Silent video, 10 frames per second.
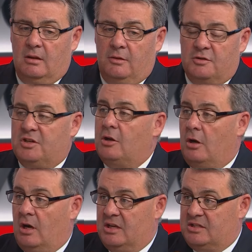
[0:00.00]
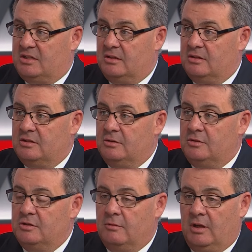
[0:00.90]
there's a cost to
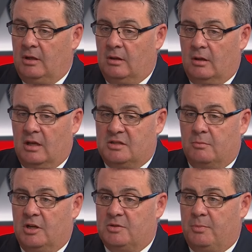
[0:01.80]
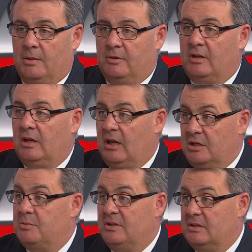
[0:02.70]
doing as much public
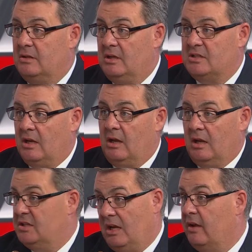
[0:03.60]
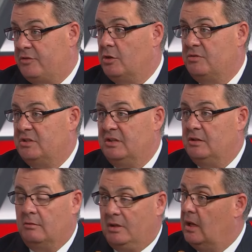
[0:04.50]
engagement as I have chosen to
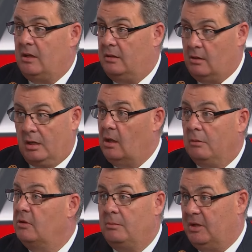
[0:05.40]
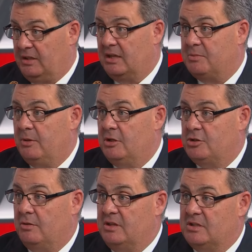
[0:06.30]
do, and that I will admit that's been a
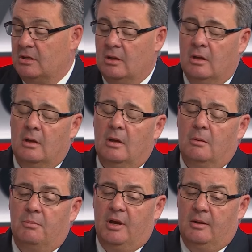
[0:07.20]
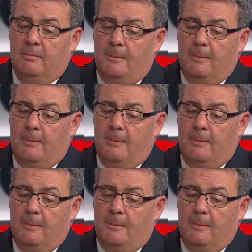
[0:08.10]
choice, but.